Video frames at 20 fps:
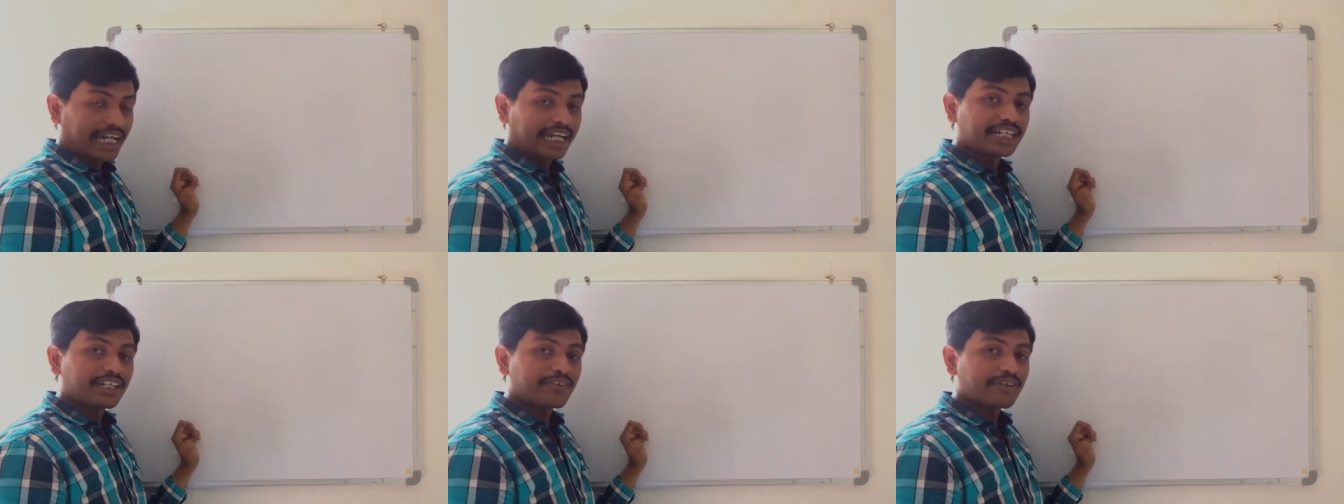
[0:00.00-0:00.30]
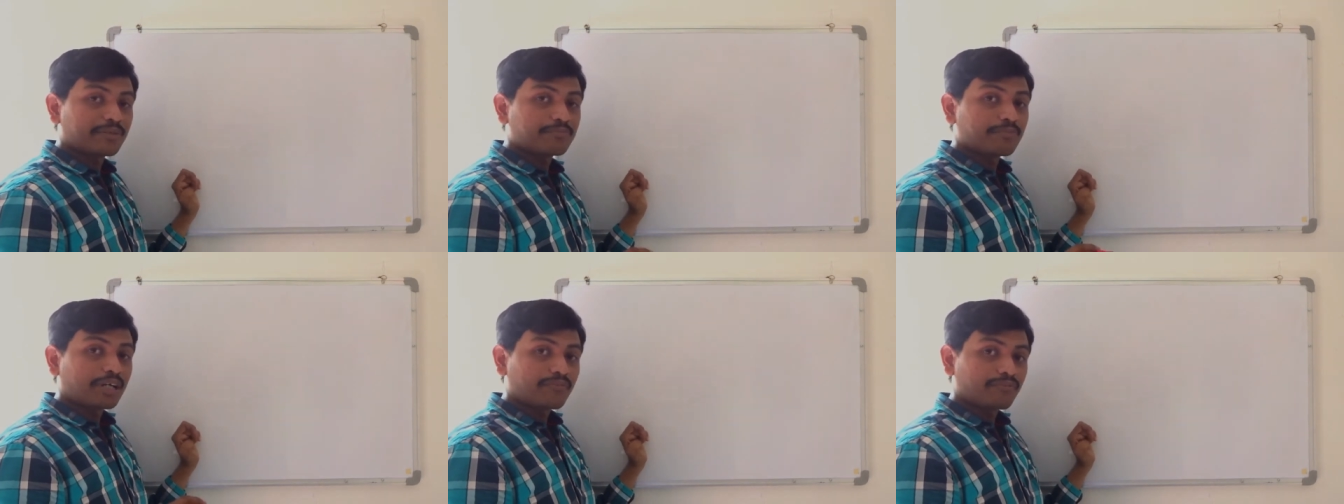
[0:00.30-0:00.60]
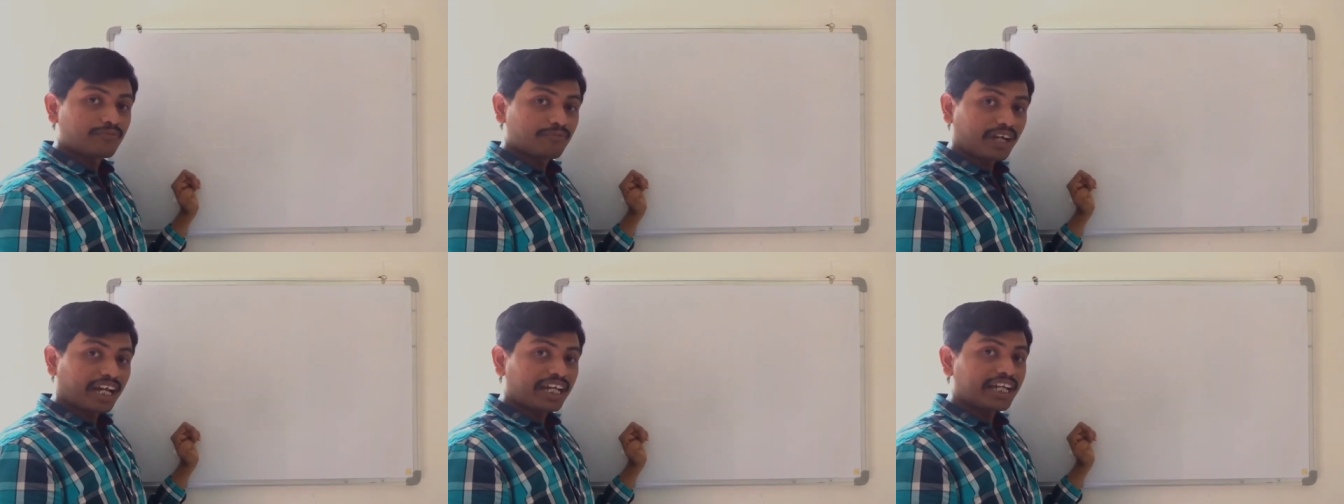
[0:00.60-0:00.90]
And divide by
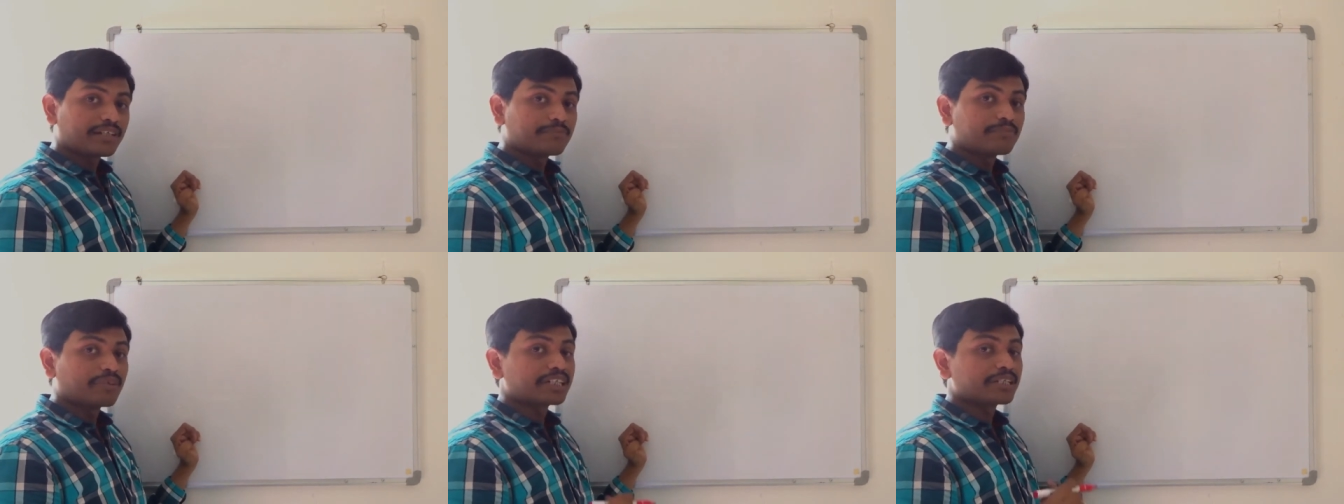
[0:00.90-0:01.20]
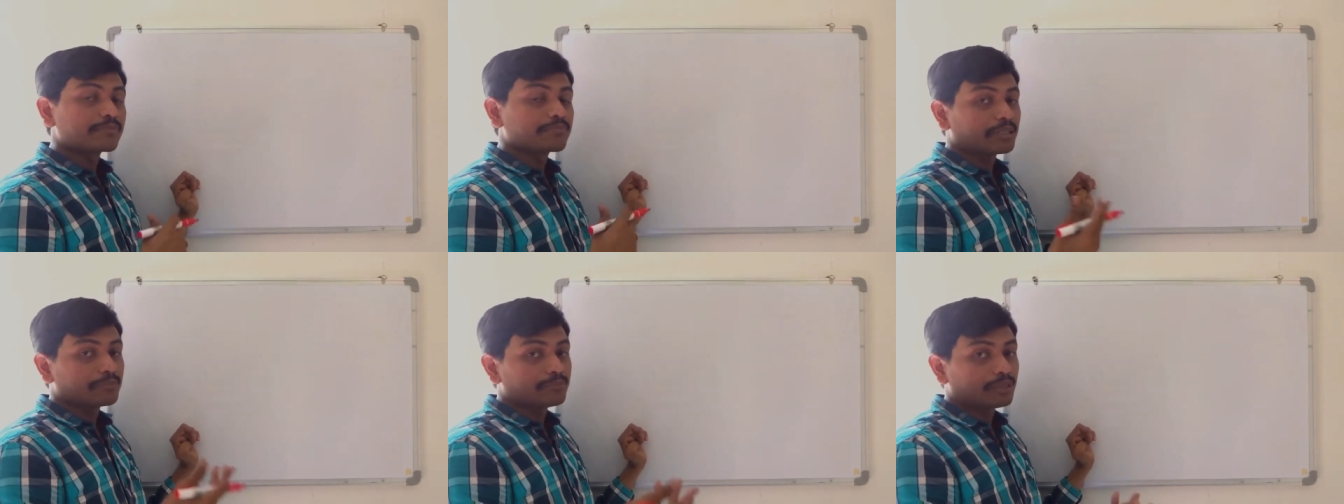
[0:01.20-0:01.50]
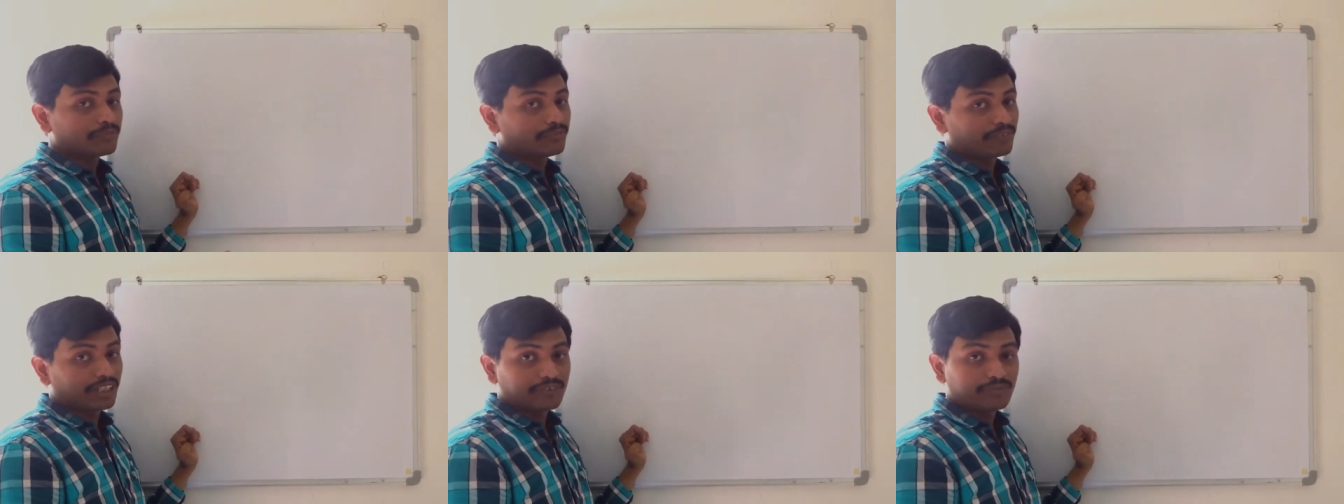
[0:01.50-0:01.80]
5 and multiply
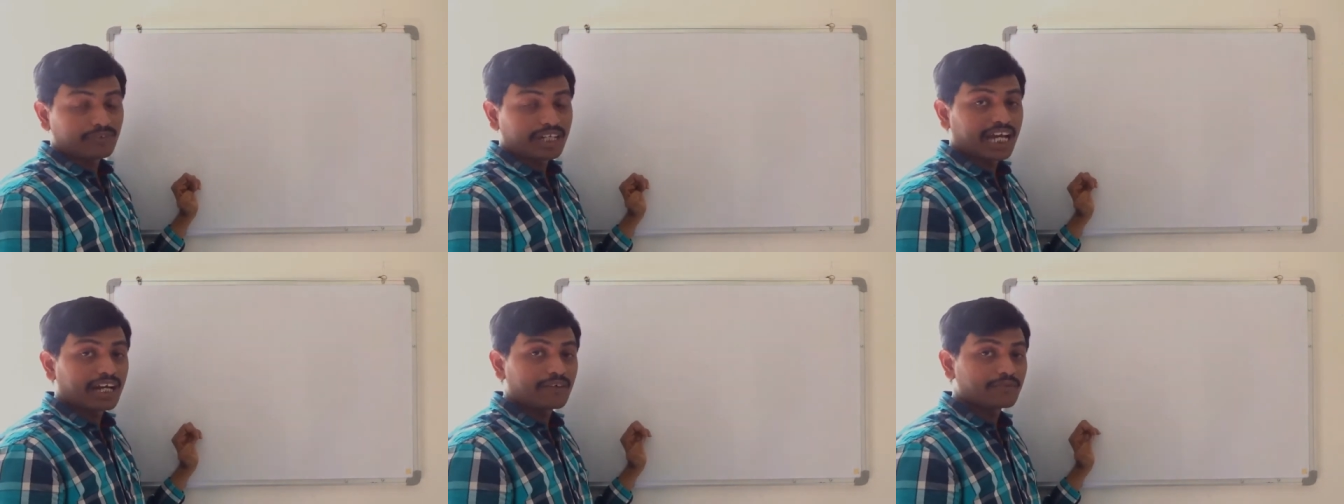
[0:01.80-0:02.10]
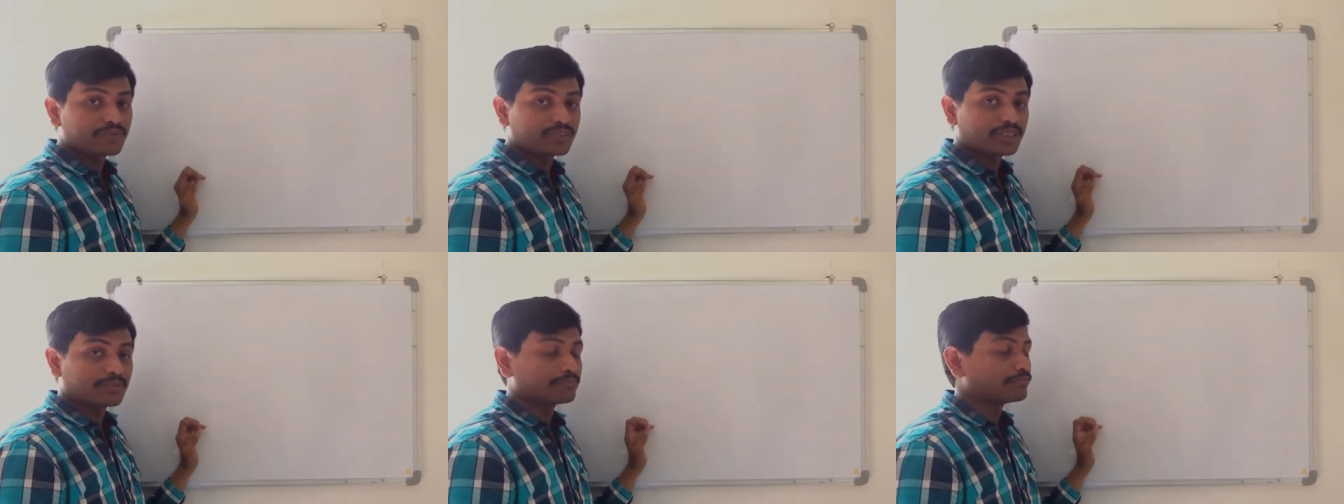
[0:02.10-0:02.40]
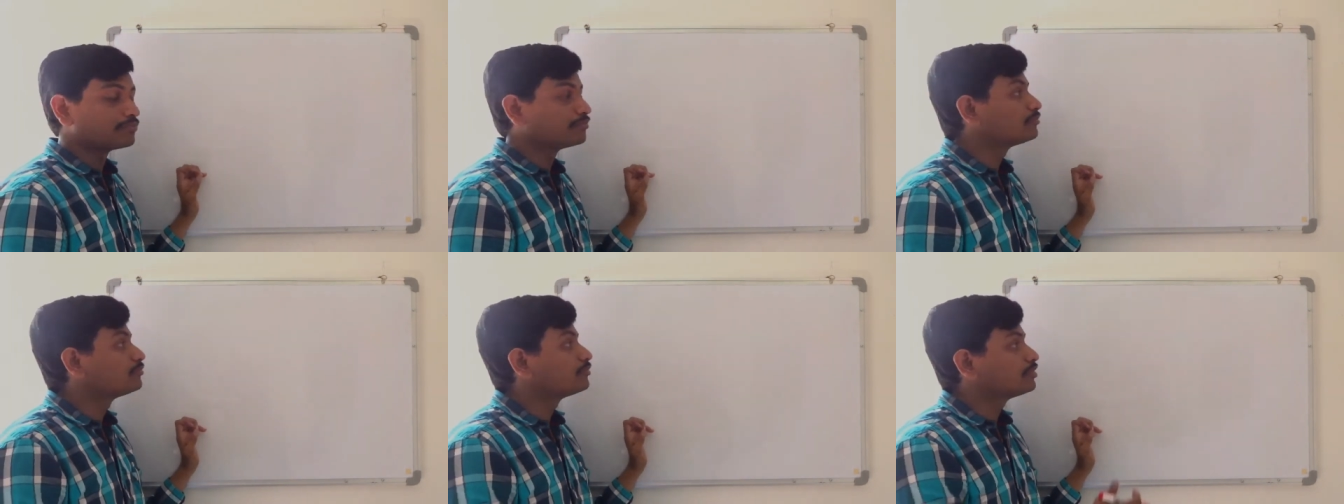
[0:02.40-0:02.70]
by 5 we have
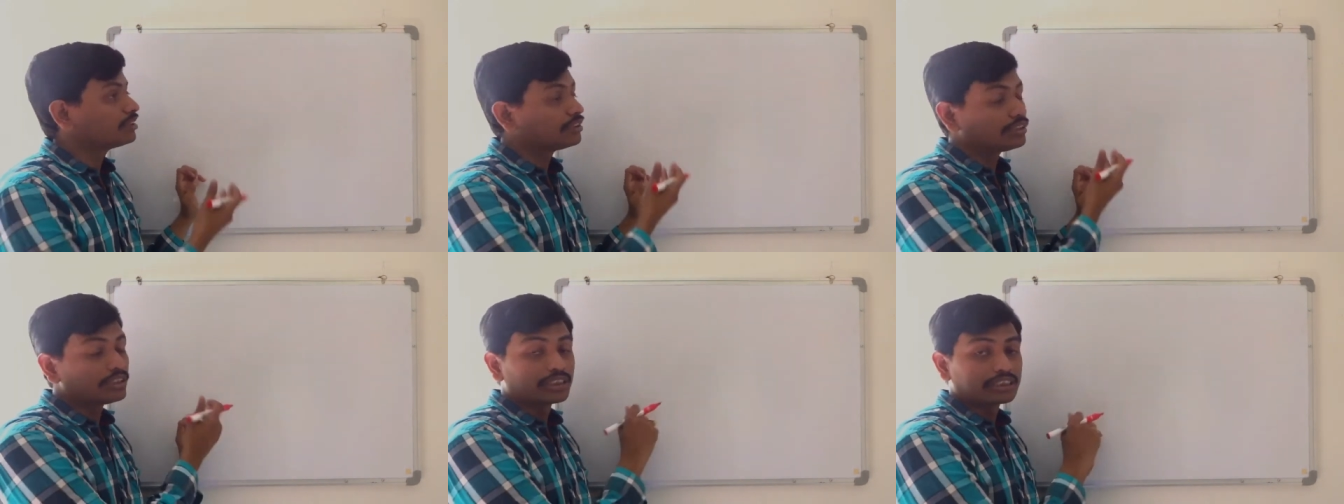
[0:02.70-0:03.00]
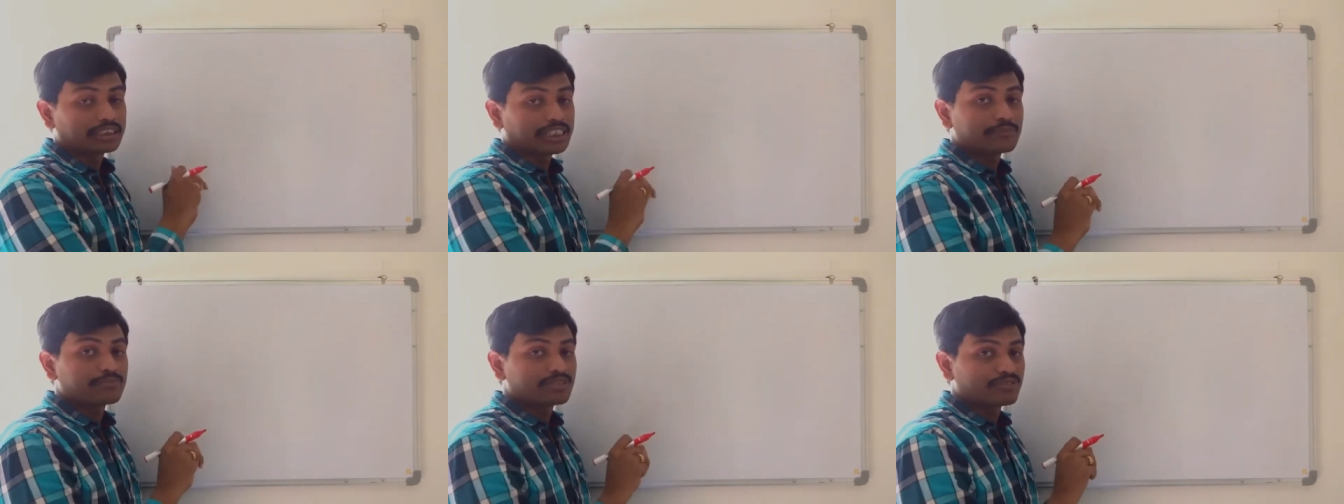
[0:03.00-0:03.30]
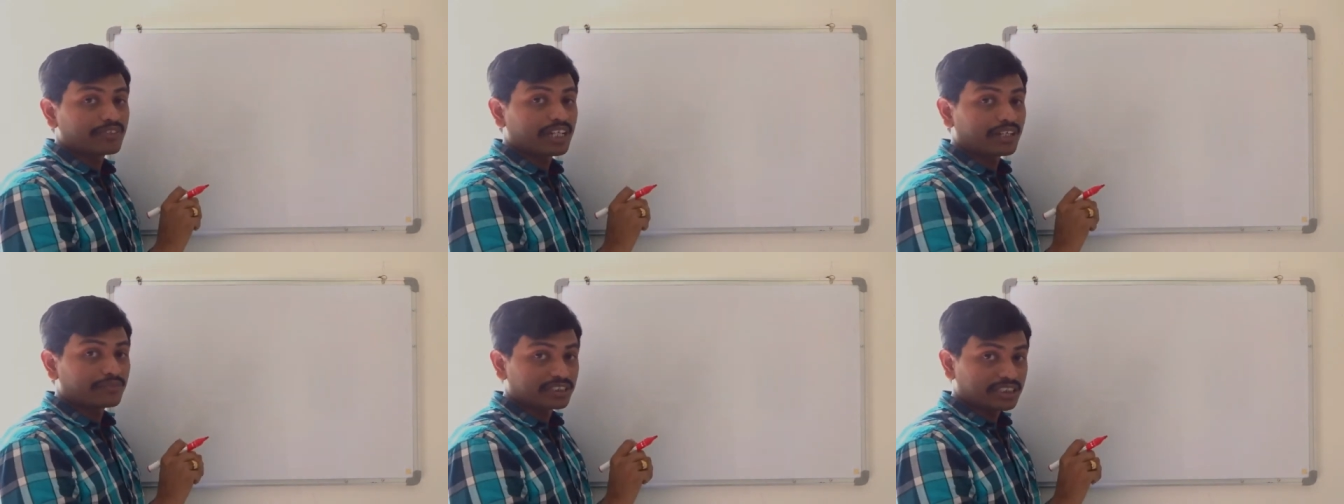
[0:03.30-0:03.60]
some
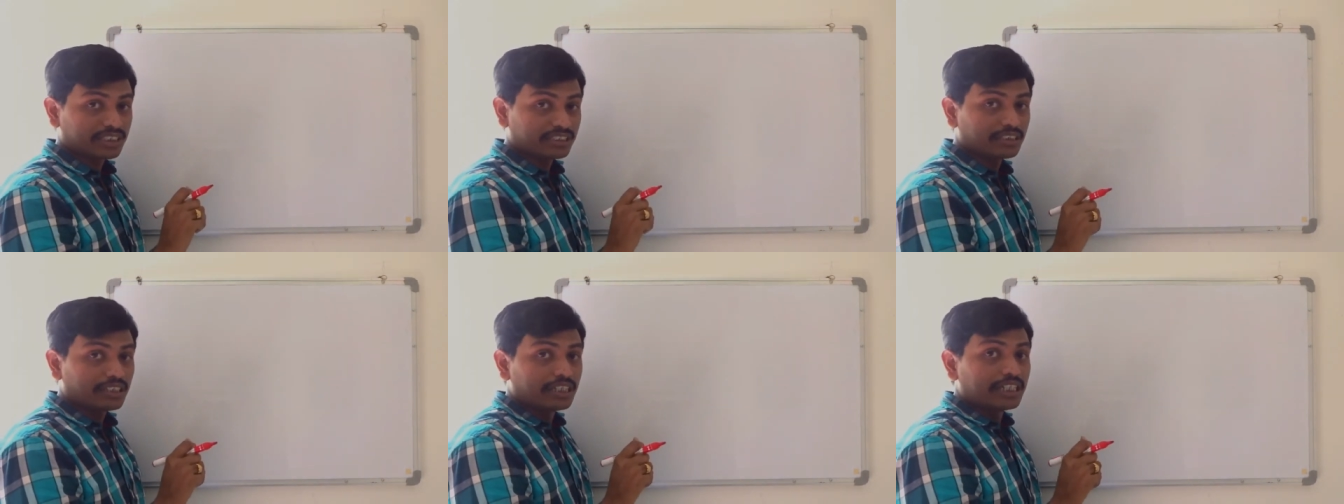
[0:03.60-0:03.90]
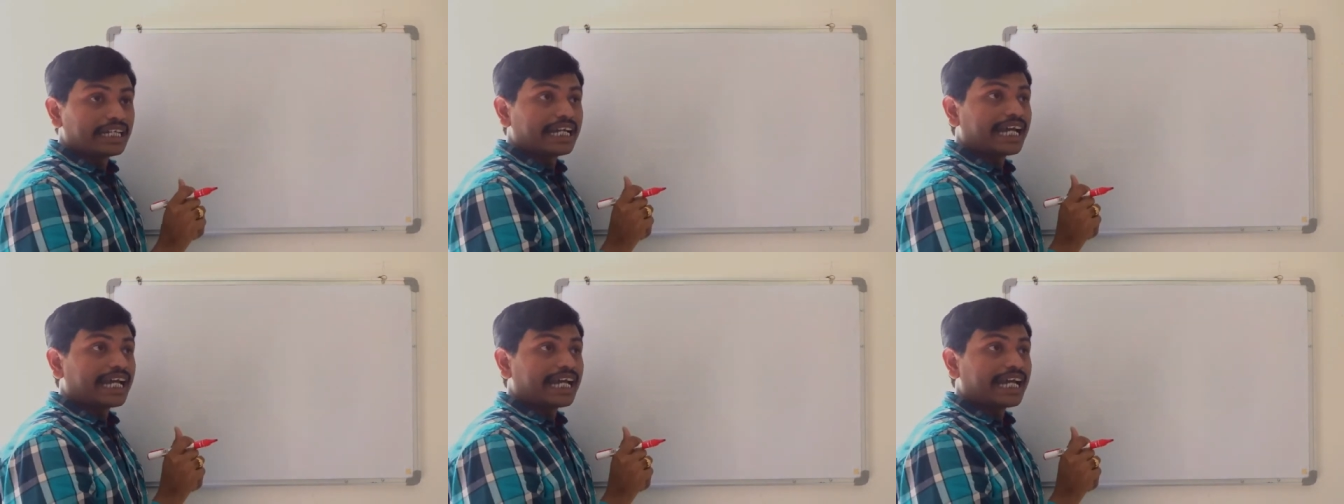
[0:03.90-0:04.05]
tips we have seen.